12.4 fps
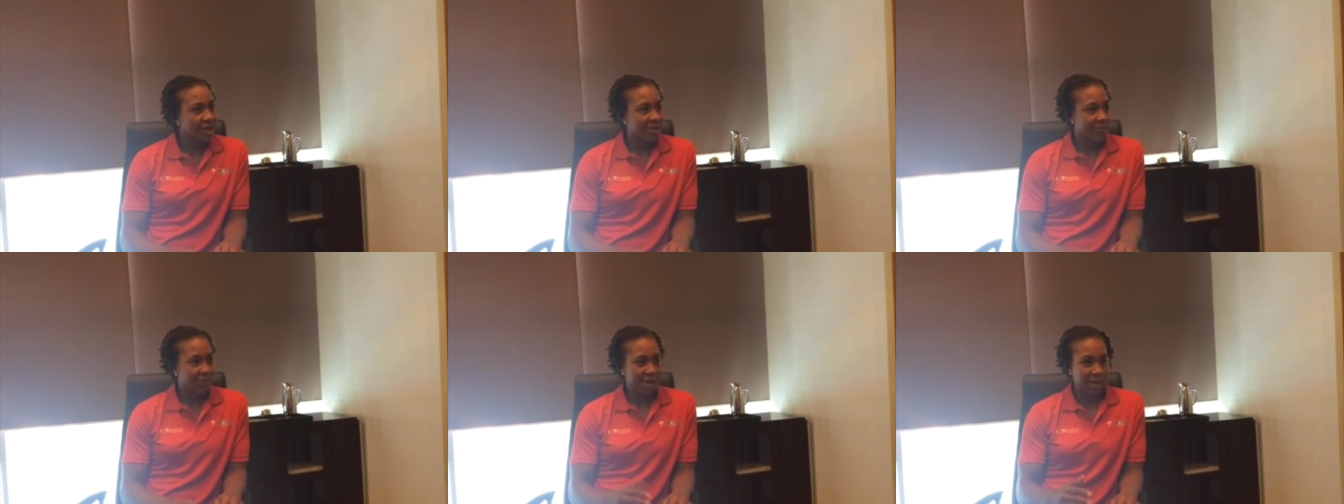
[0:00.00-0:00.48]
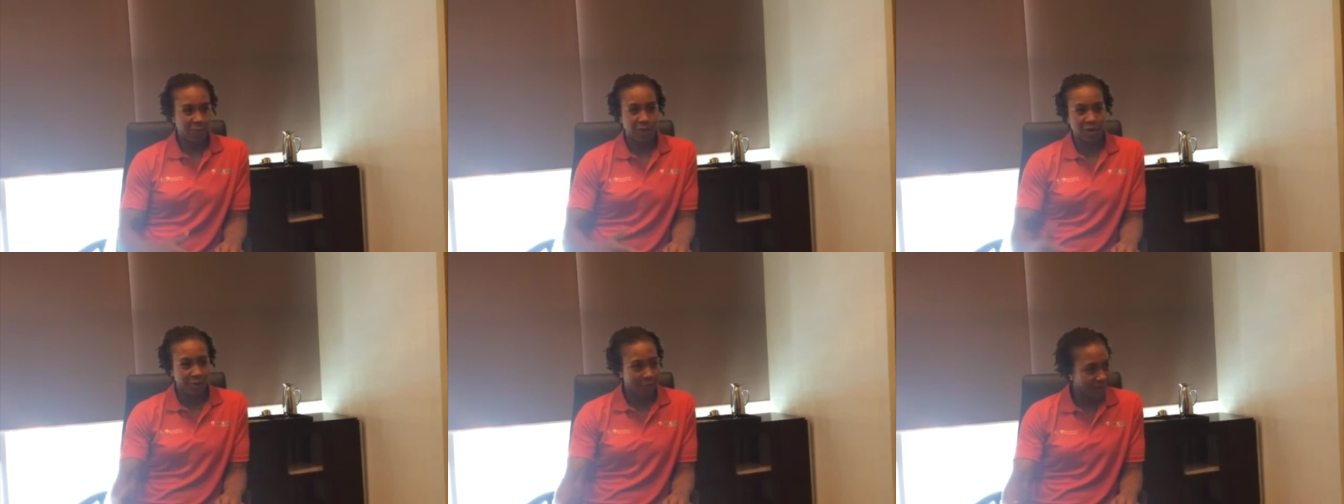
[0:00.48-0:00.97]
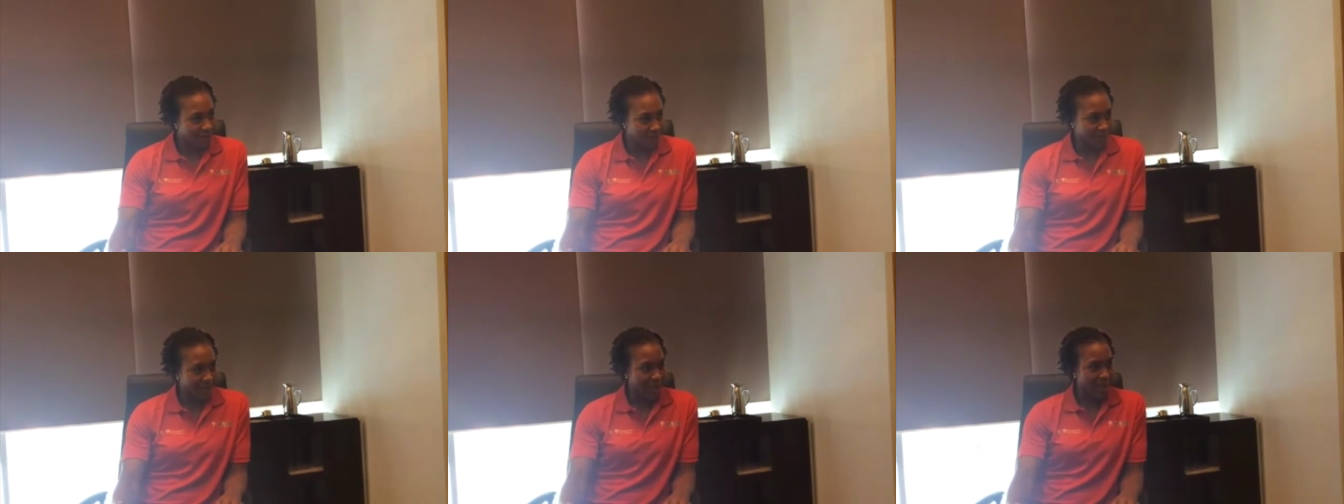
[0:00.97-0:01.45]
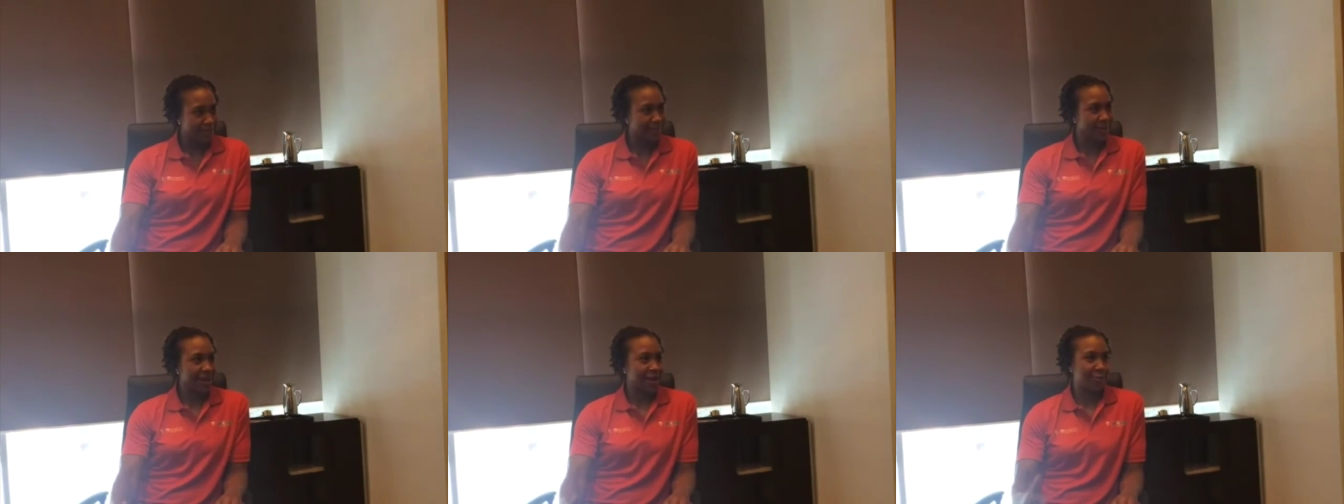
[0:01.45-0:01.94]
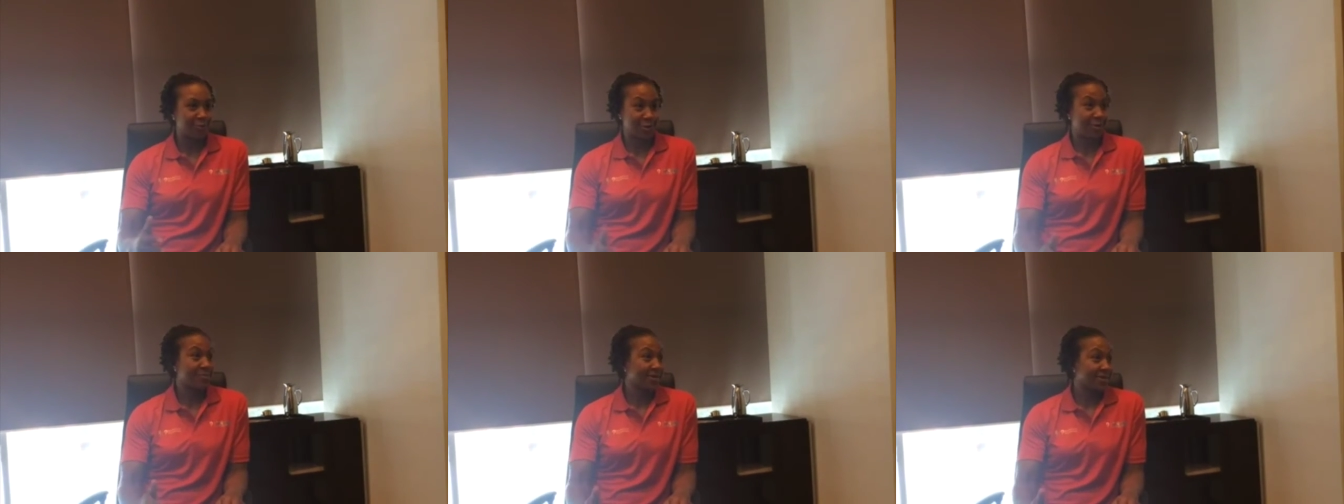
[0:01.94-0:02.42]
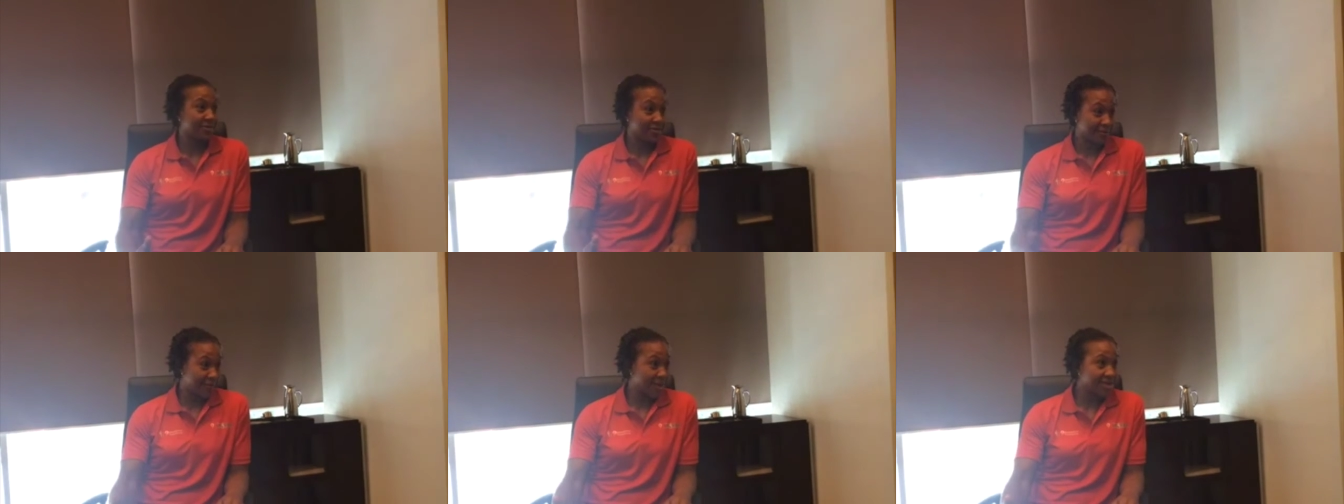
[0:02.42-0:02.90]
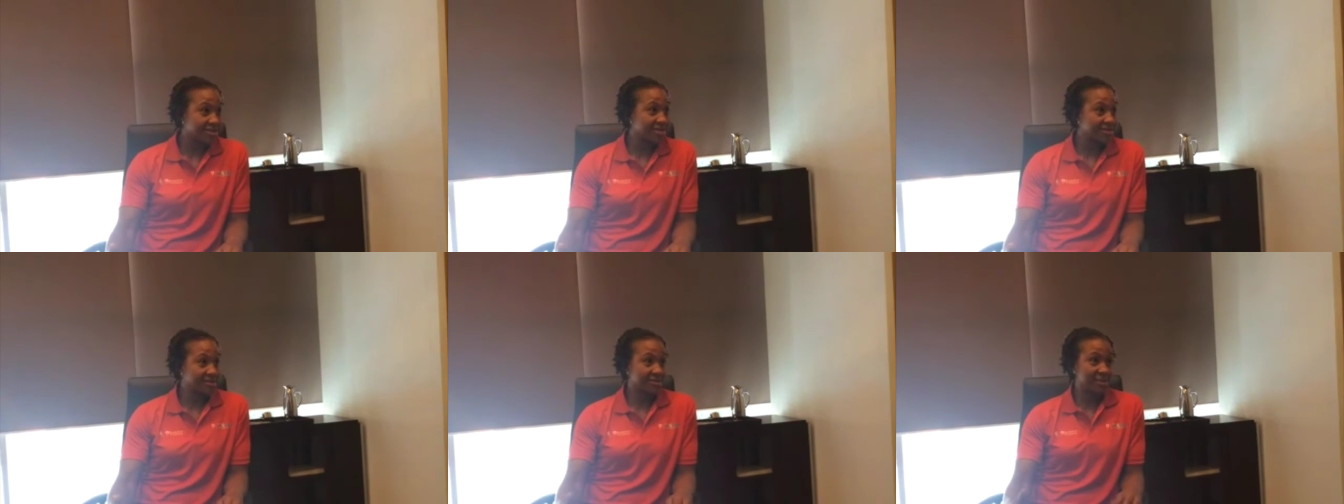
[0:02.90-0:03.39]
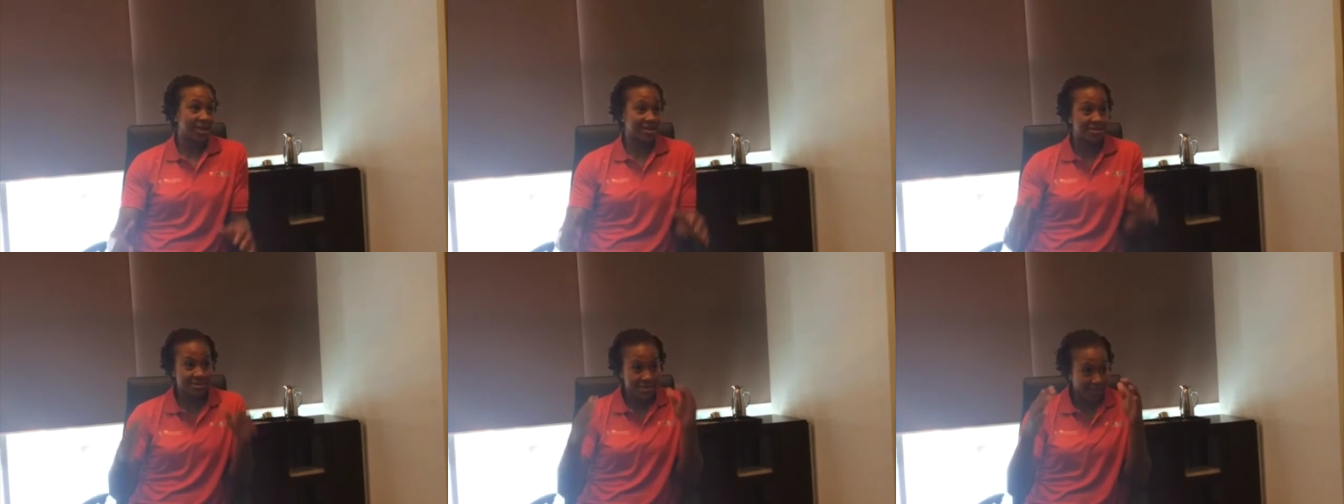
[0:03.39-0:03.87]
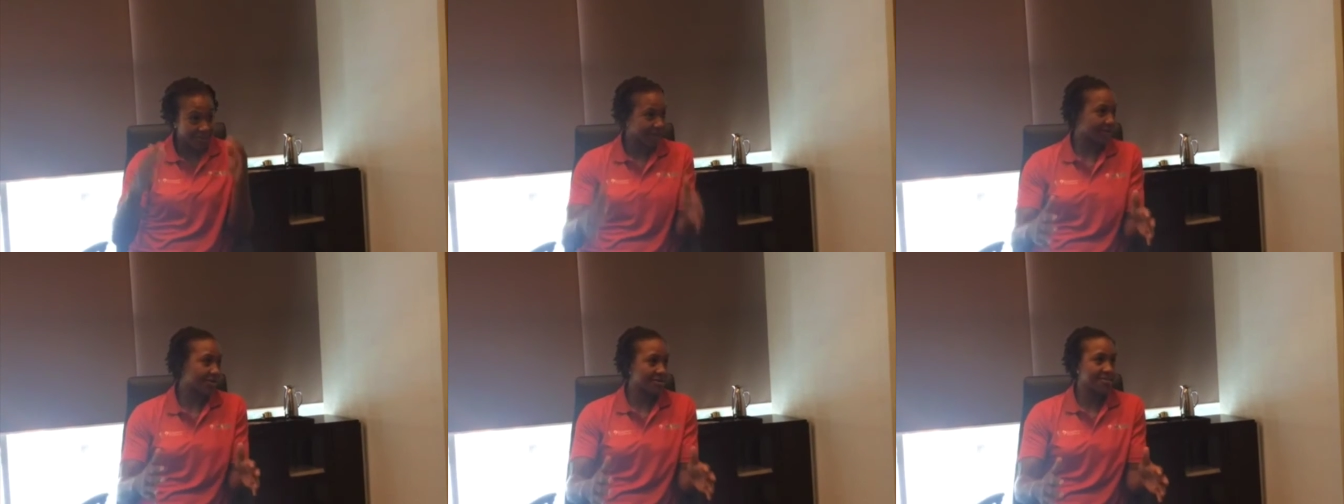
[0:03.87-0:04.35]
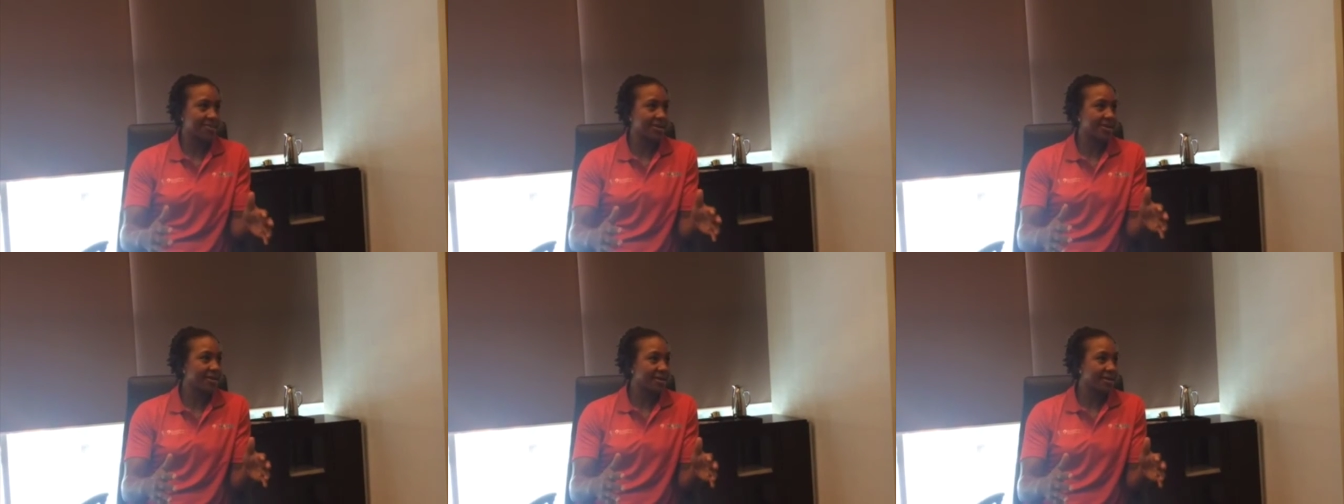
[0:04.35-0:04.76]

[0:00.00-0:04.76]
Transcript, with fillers: And when I walk away from the game, like I want to be the best that Tamika can be.